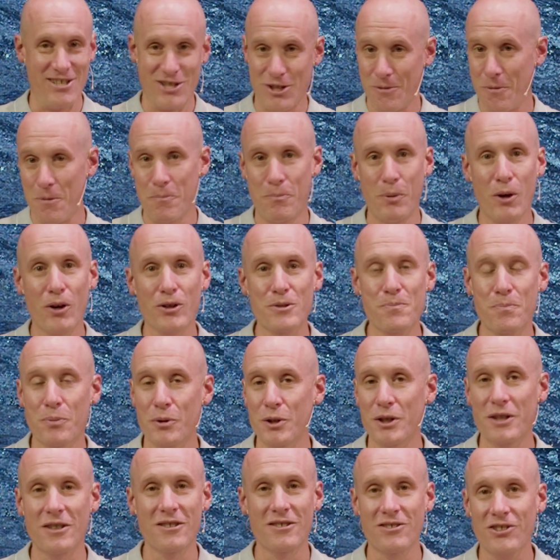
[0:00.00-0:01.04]
I mean, Paul's
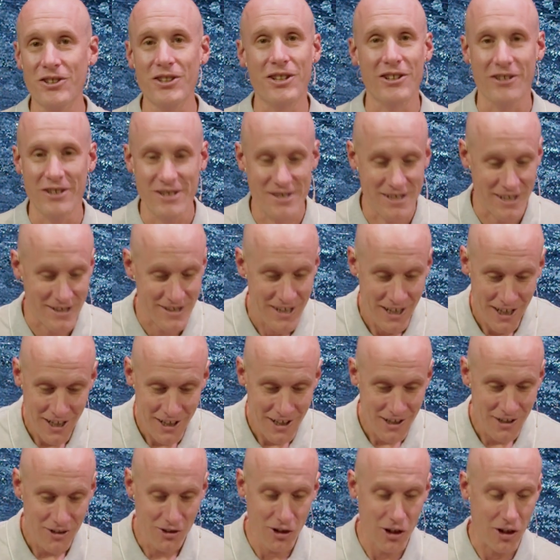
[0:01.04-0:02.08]
pretty clear. He says,
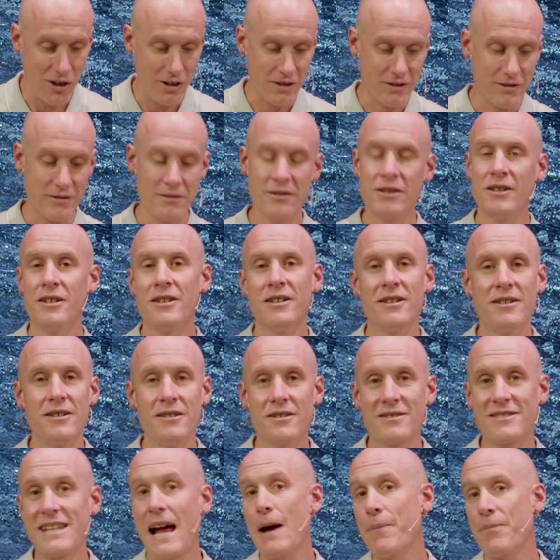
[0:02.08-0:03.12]
Look,
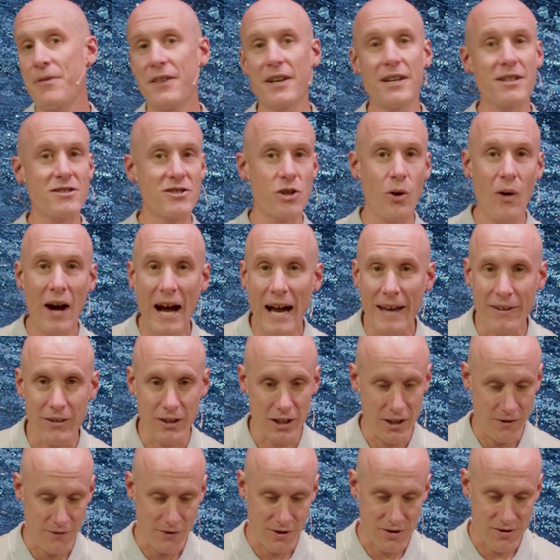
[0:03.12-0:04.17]
Stop thinking so
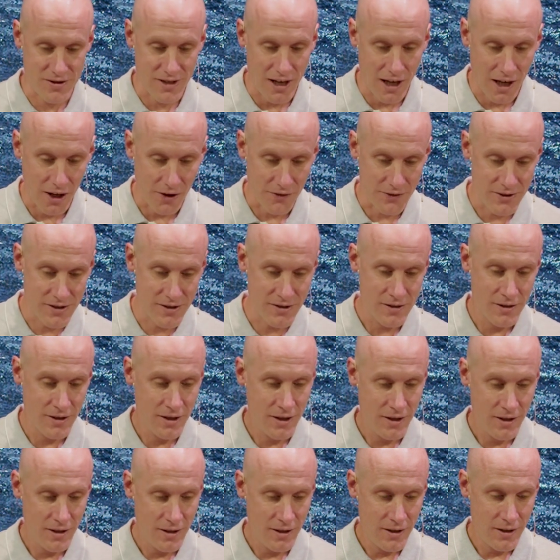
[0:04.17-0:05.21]
highly of yourselves.
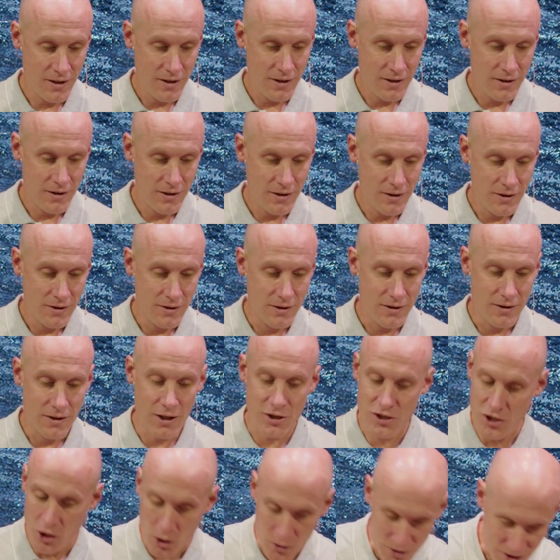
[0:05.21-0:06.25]

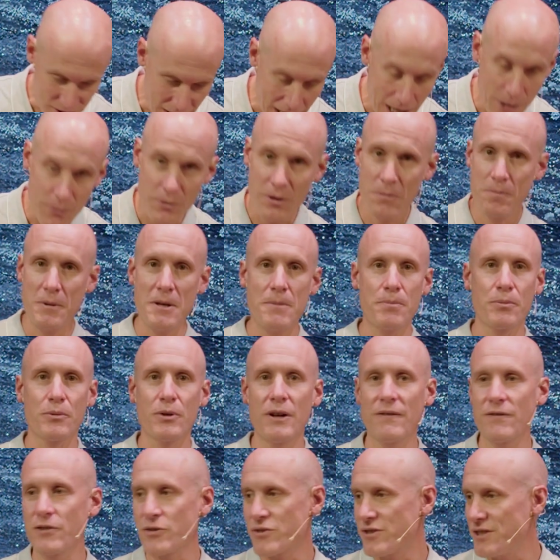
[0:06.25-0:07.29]
Associate with people who
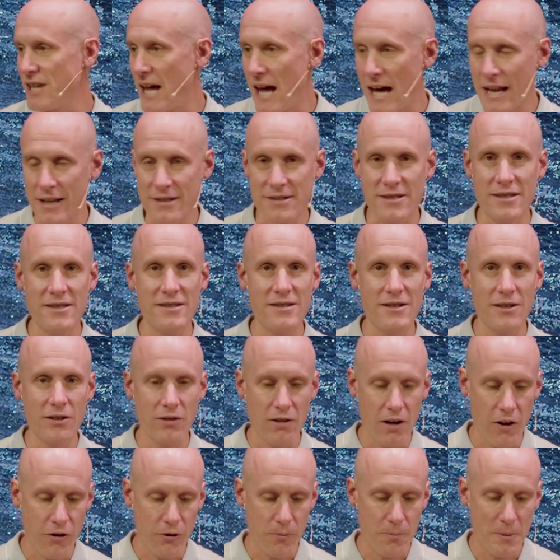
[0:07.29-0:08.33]
have no status.
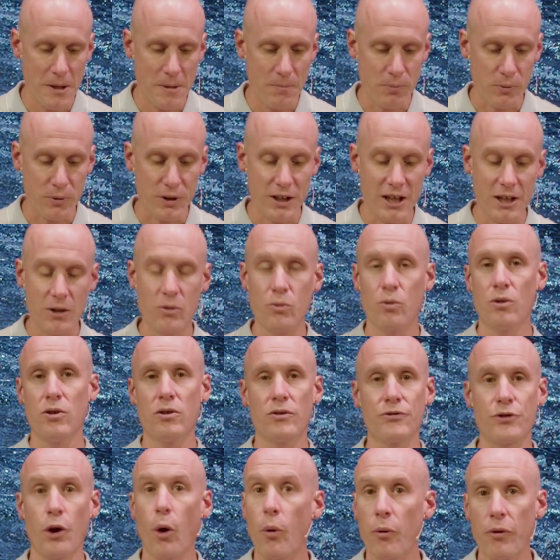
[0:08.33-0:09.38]
Consider other people equal.
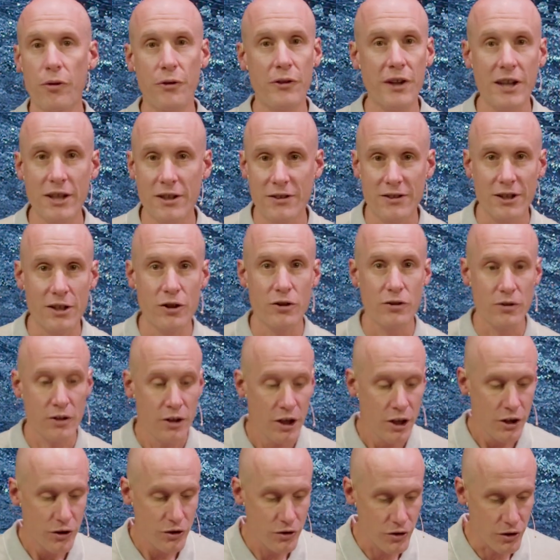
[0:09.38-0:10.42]
Don't think that you're,
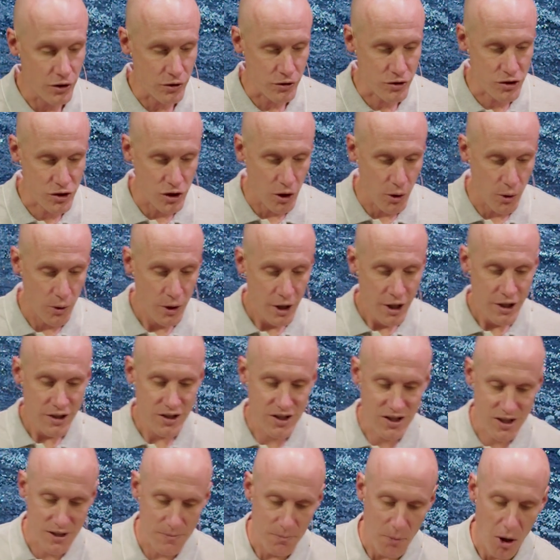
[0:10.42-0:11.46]
you're so
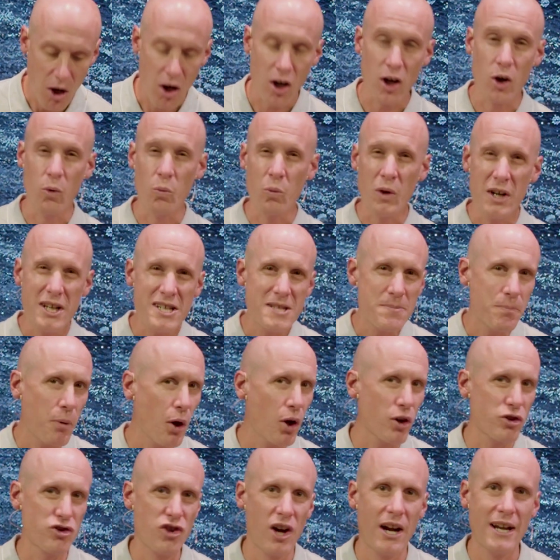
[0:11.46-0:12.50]
smart. What is
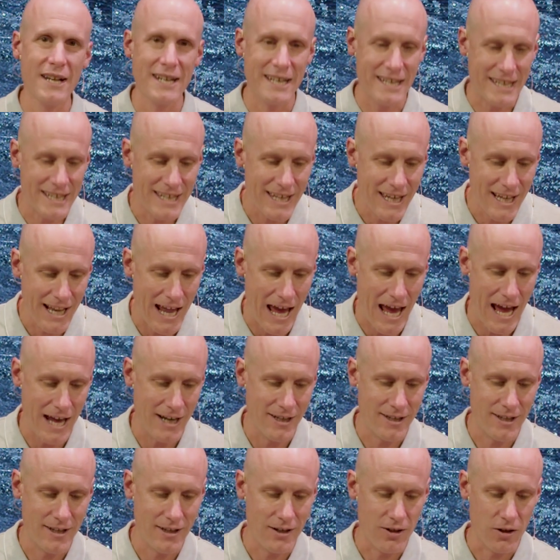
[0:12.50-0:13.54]
Paul trying to get at
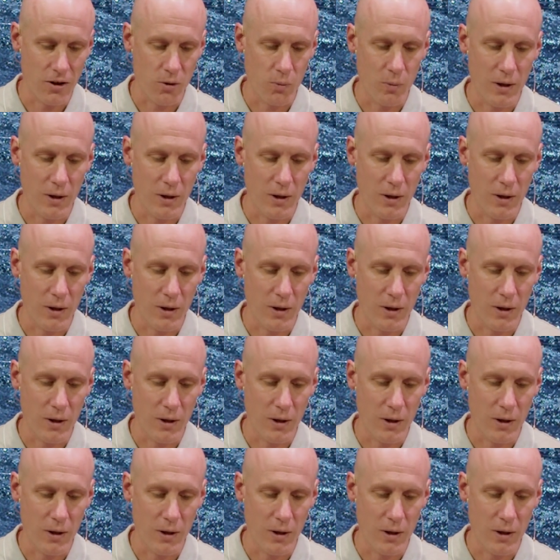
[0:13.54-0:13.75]
here?